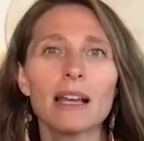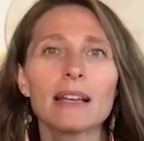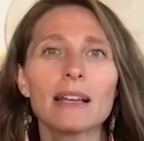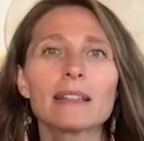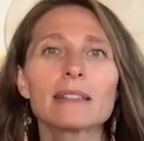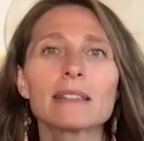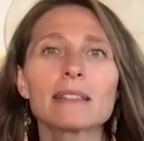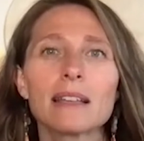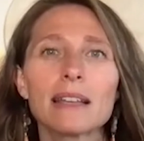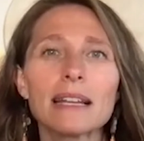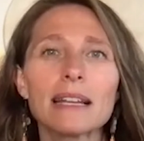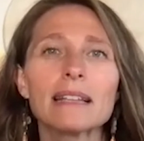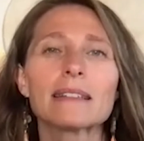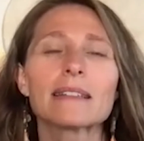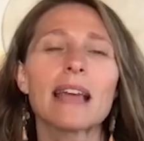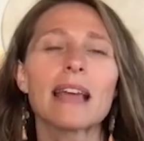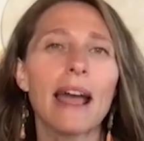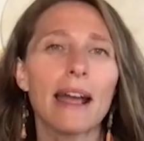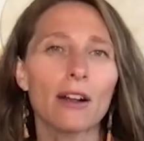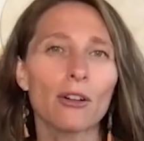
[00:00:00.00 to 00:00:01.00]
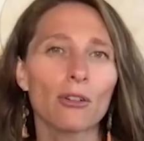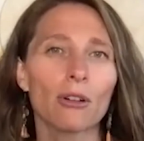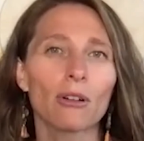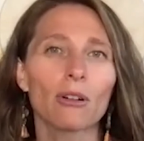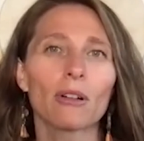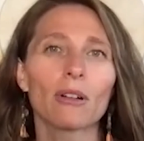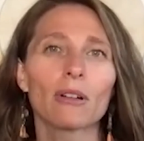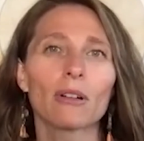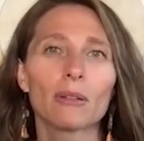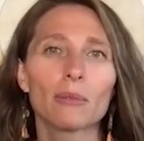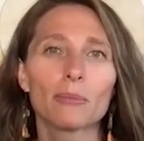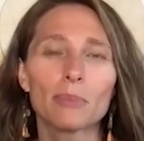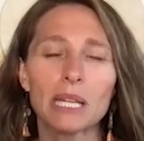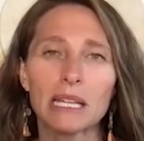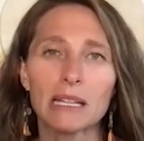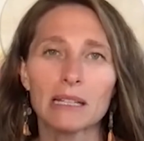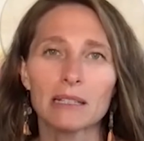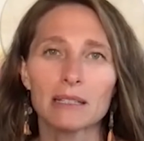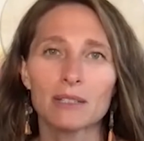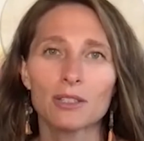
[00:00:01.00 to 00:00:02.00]
is an integral
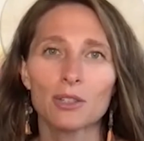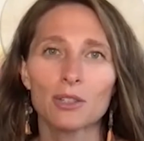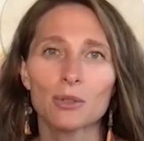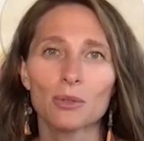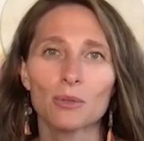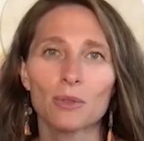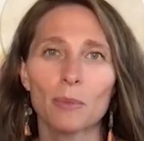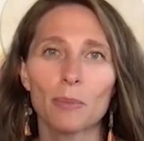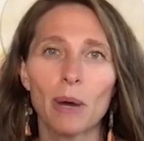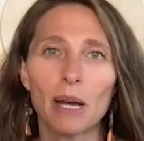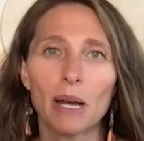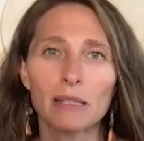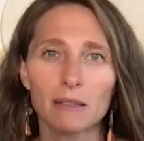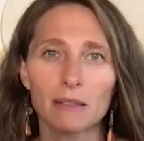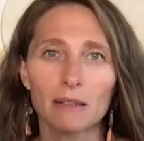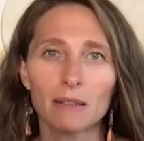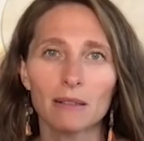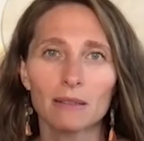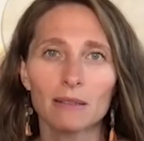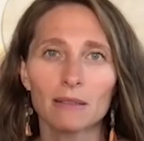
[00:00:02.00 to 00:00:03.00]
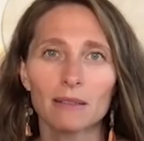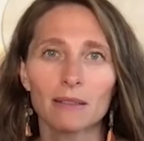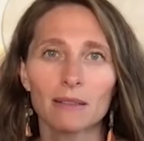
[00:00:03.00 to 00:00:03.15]
piece to the puzzle,